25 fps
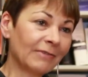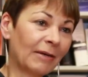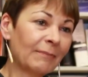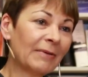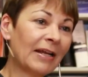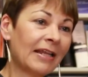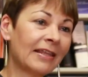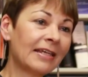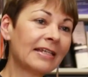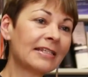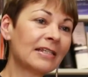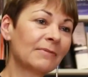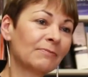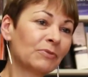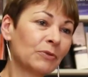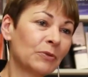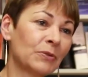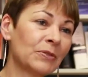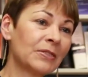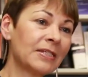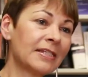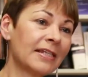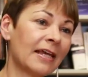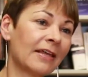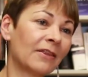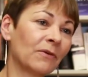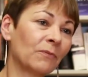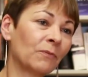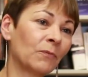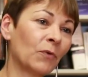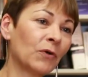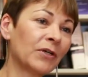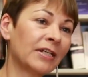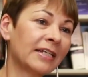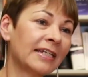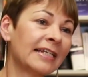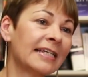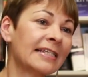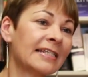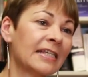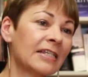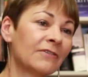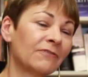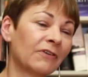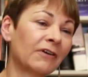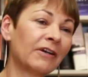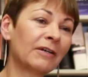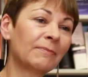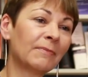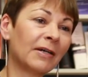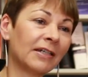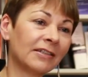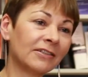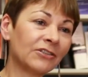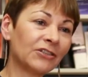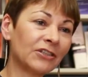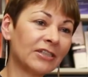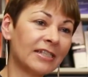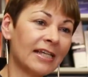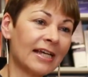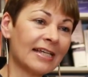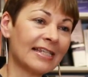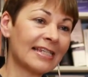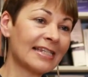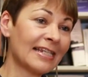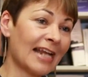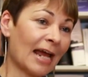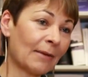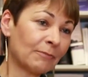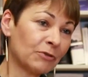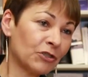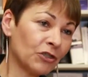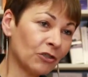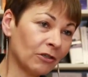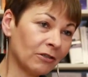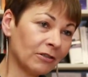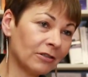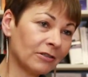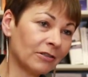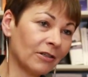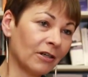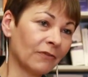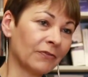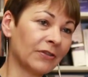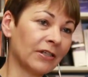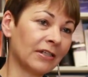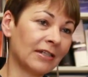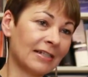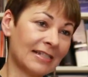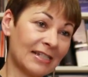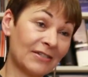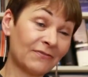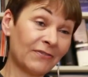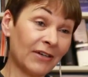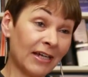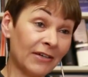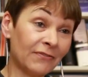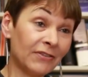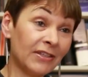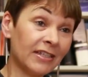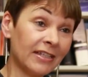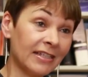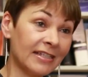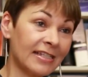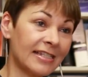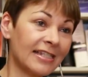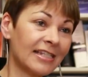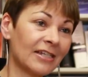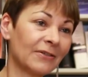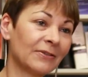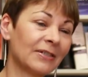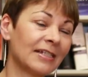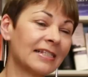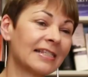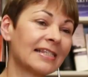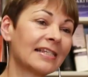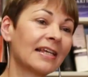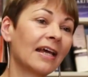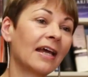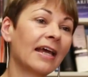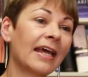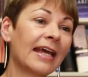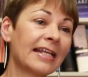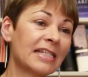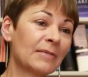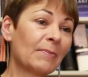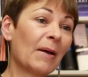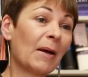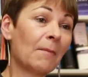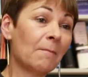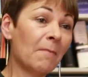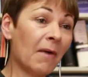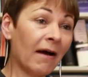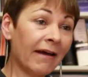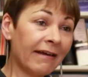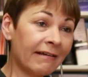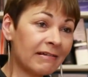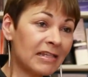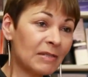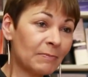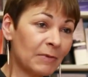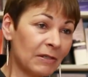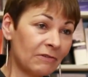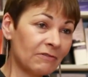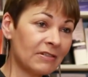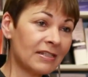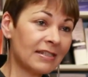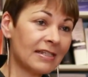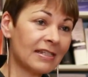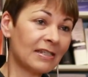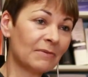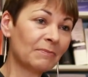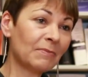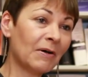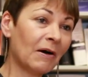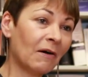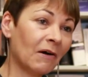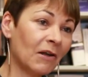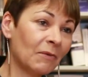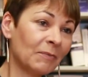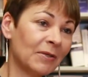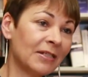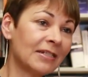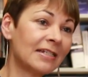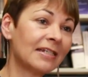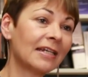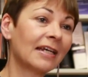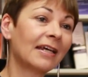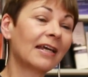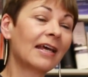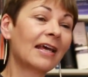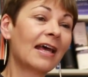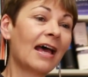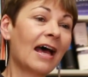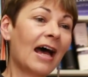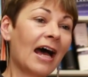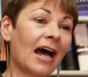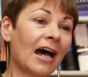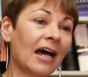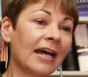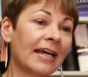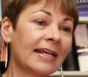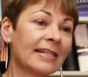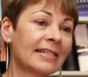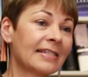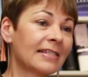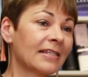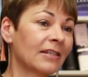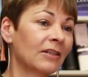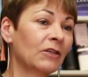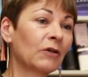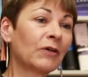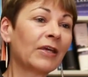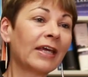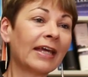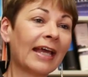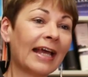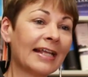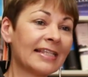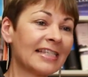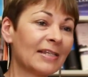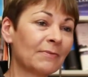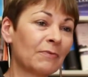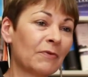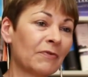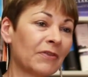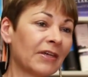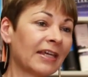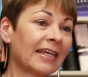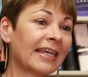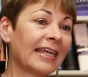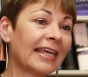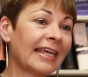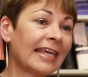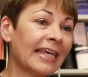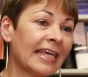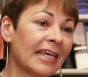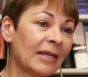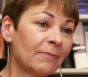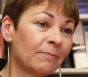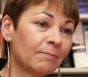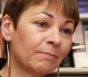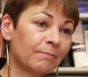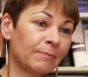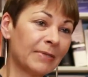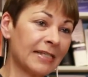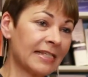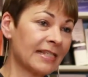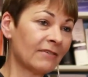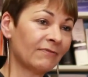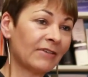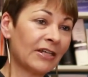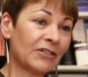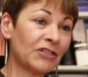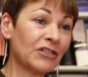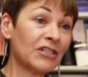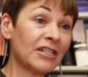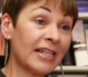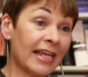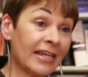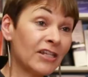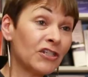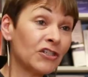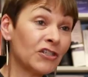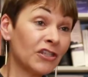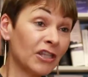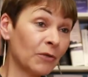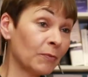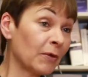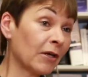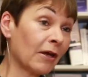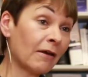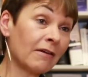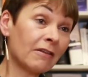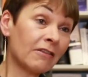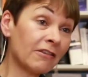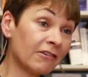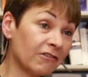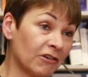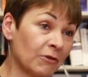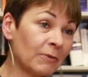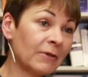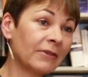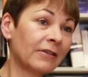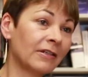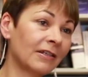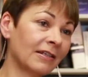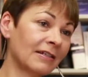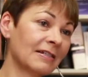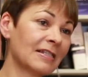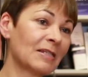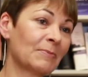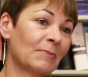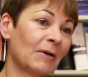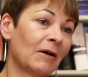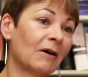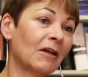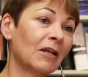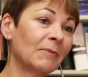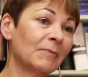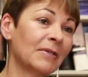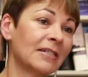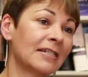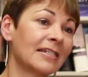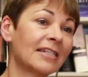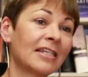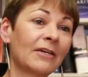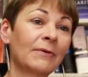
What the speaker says: I mean, I think it's important to say that what it is very much a snapshot of the last 5 years. So it's about my experiences in parliament. It's looking at some of the key bits of legislation that were going through in the last parliament.